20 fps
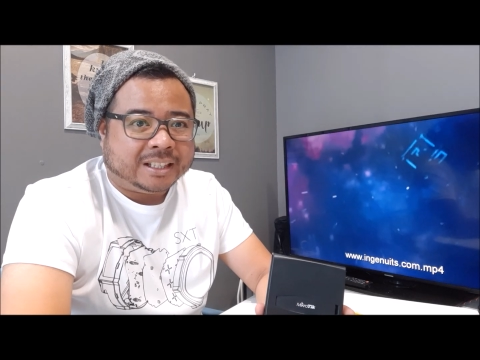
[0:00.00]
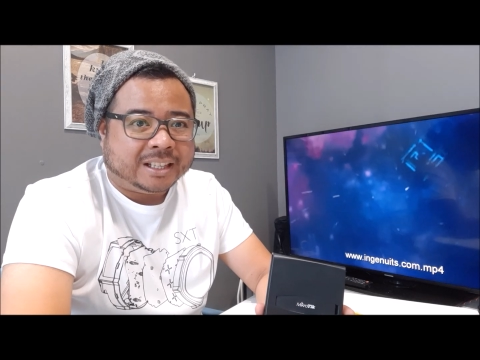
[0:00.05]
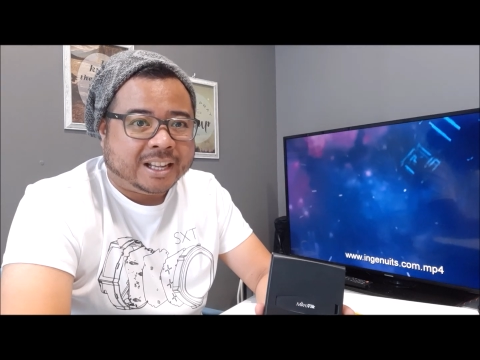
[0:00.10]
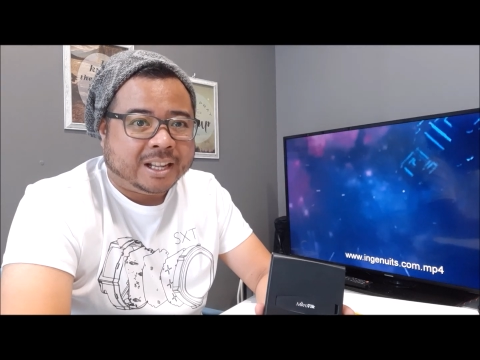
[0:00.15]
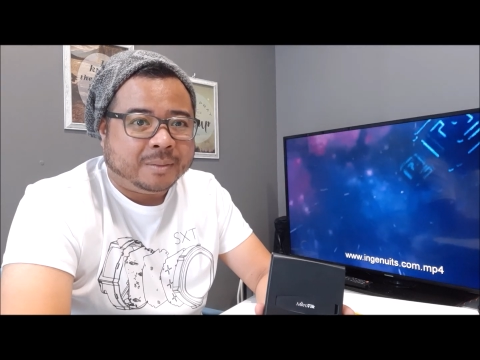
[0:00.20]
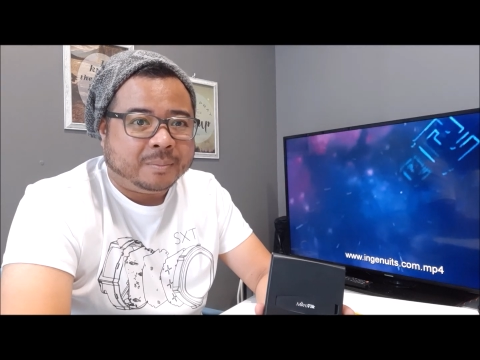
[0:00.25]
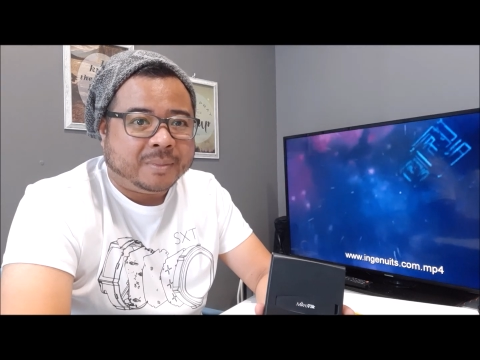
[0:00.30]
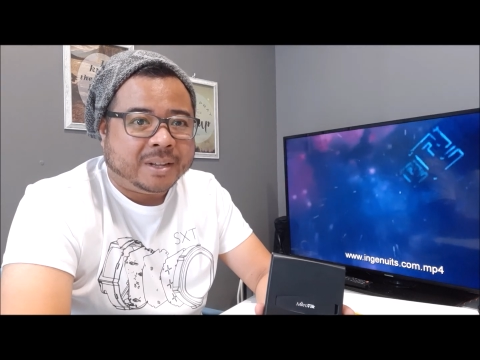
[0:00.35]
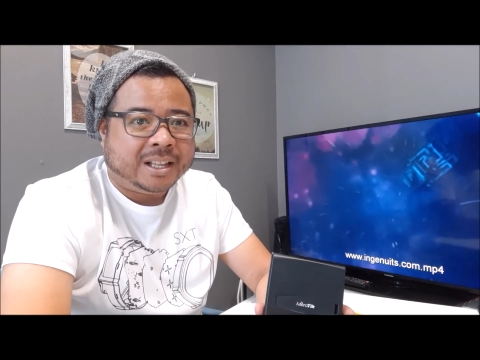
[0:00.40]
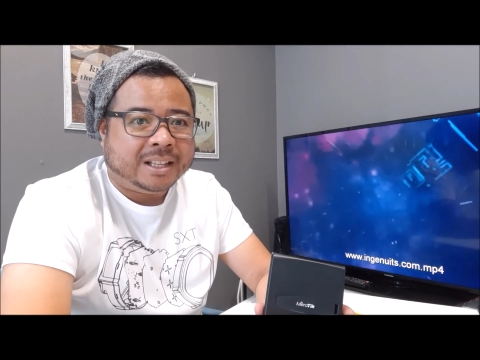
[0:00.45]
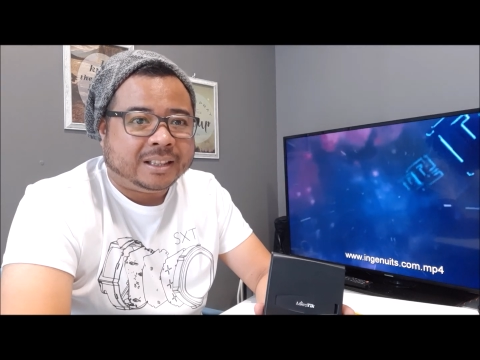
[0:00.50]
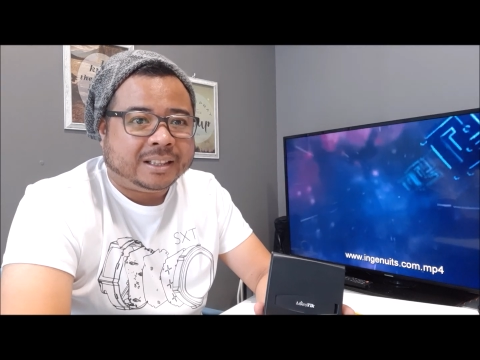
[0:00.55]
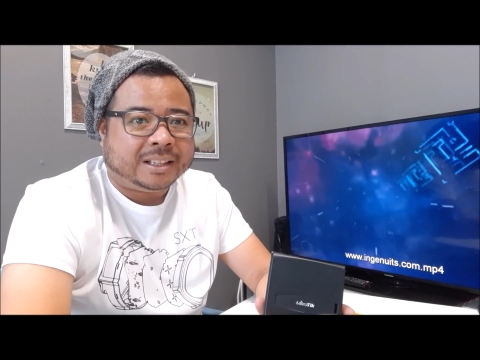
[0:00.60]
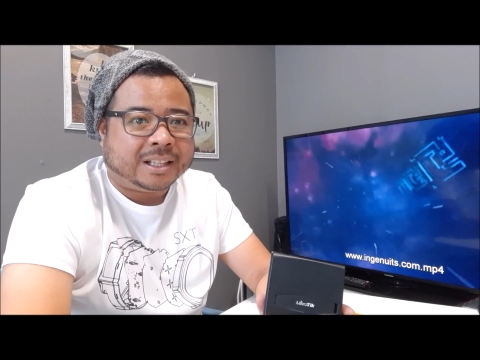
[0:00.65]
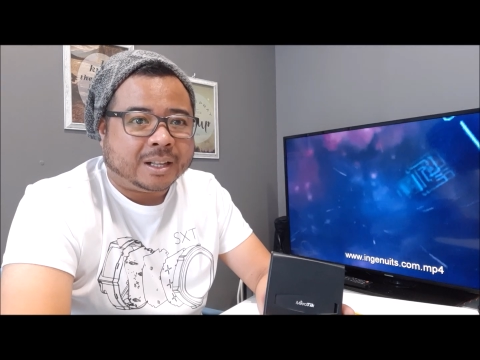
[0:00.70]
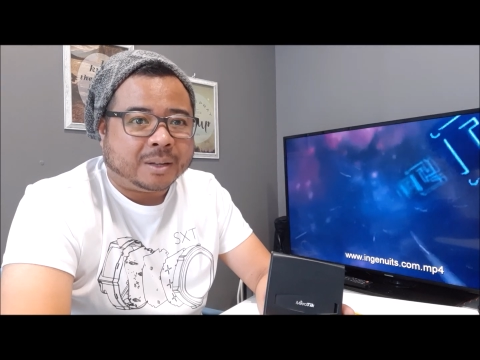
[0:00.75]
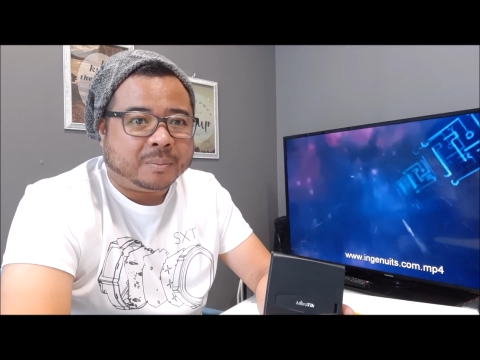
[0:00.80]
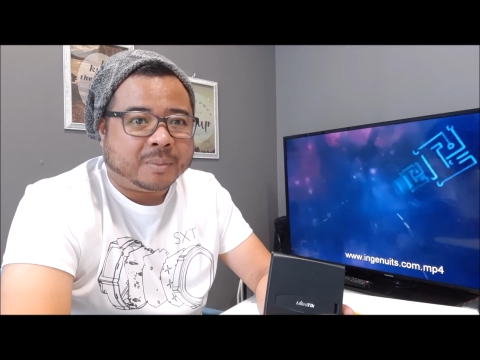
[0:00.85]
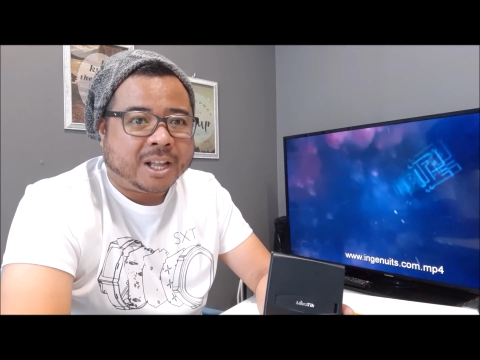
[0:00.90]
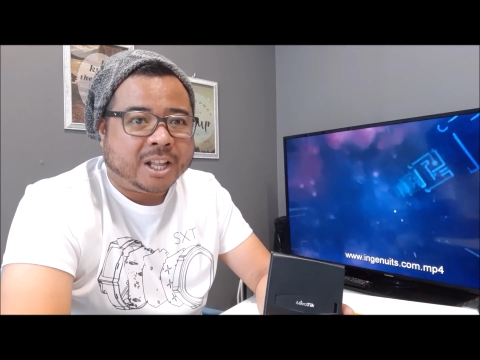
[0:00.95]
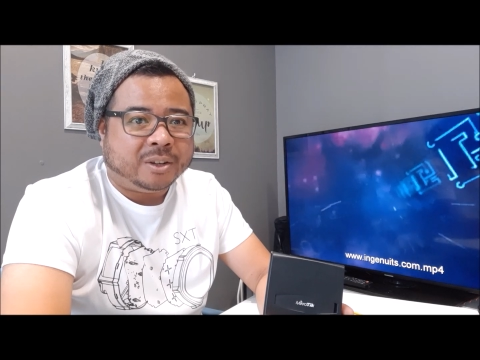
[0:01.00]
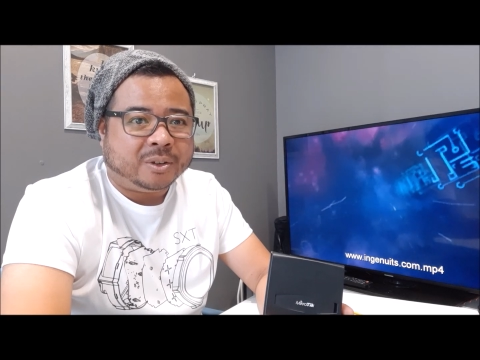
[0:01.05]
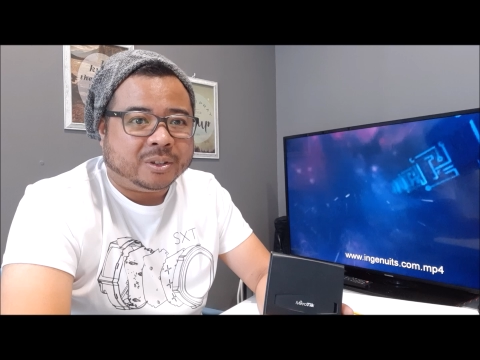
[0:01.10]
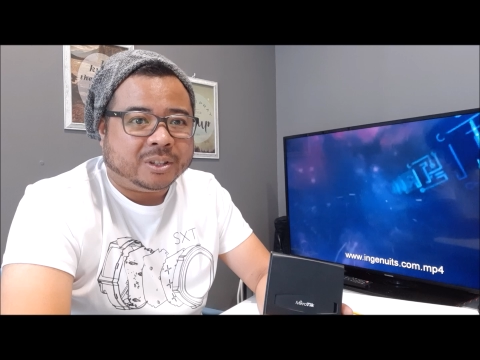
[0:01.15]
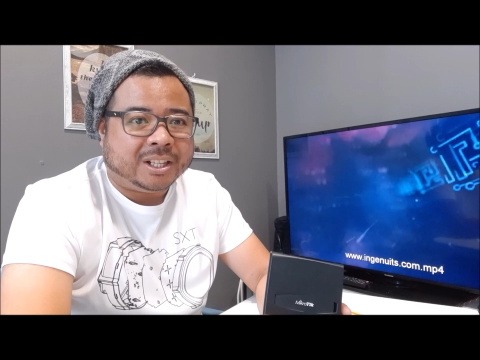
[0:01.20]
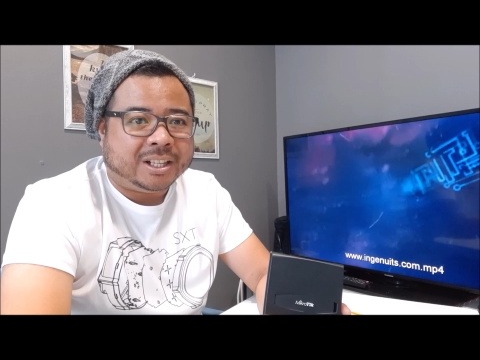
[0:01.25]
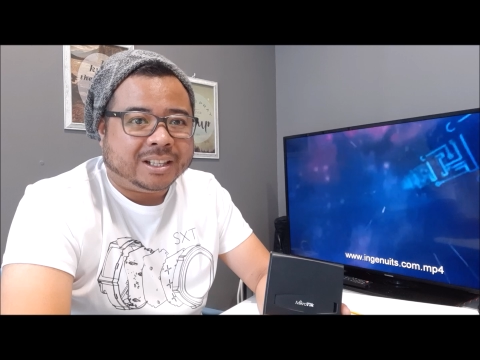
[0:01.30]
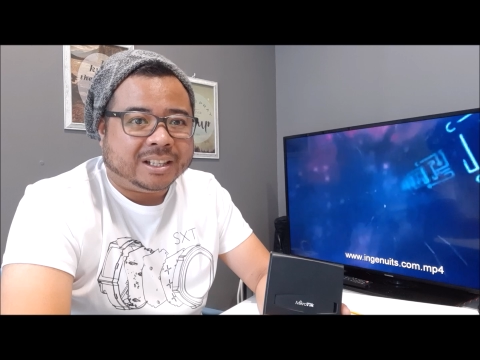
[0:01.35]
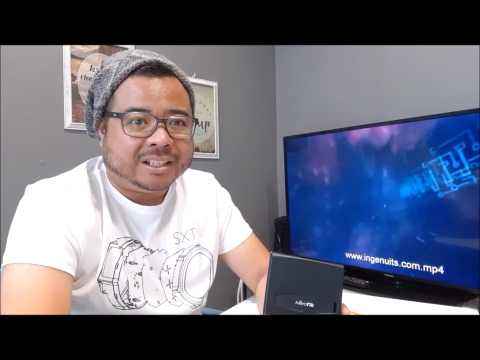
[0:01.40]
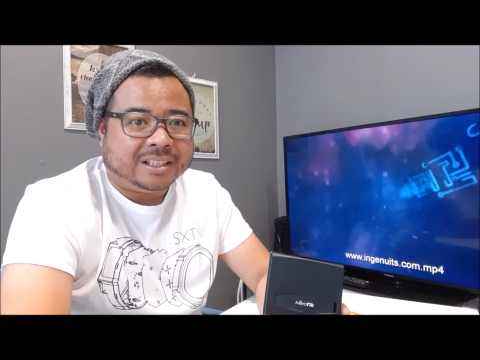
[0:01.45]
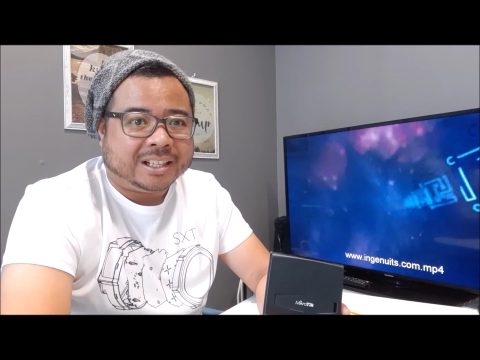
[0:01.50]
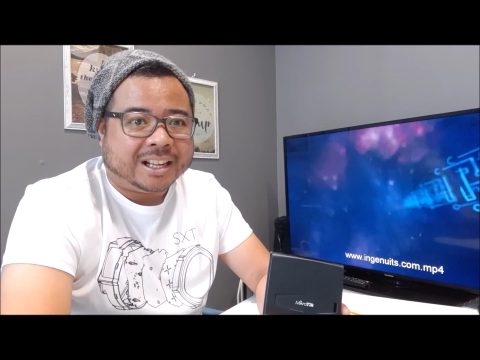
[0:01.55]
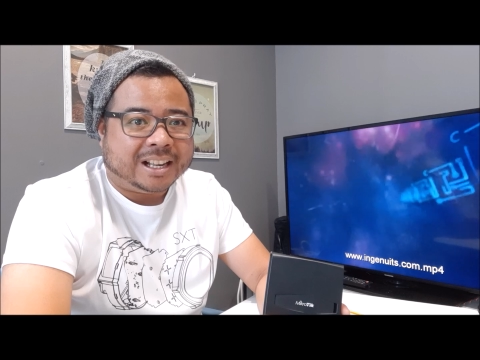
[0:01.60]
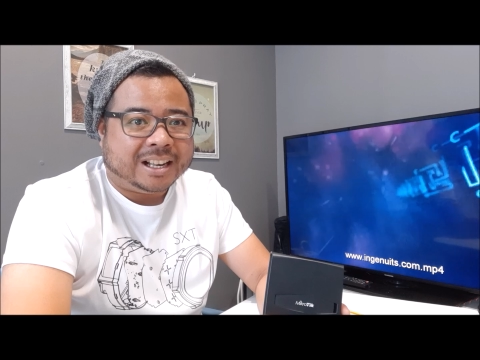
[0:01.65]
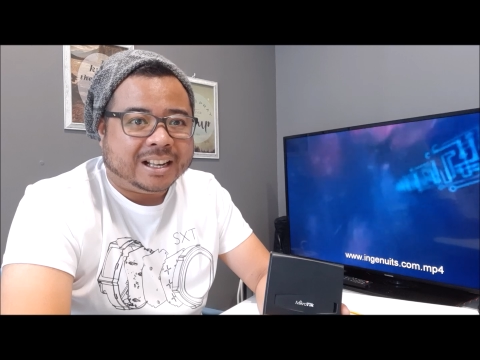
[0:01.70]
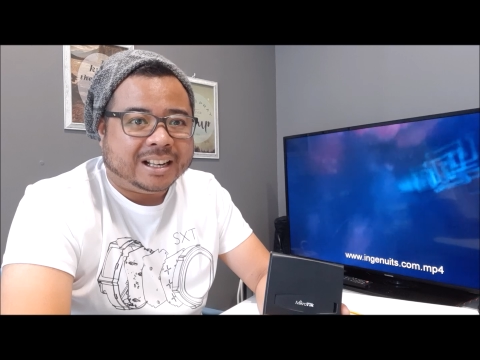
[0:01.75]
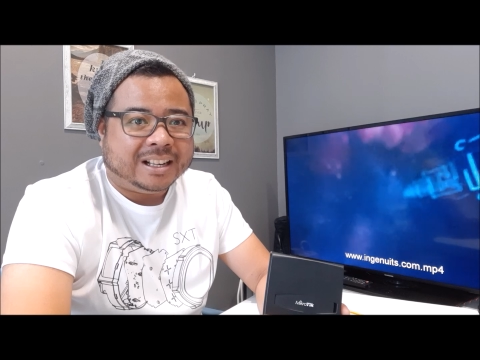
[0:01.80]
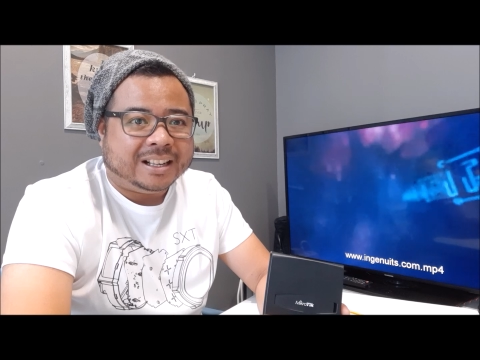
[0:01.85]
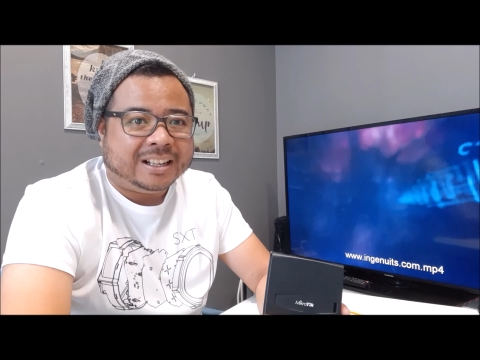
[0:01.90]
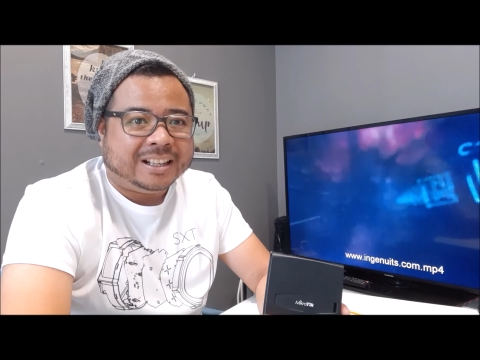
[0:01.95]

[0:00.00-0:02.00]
segment ng MikroTik Rizal.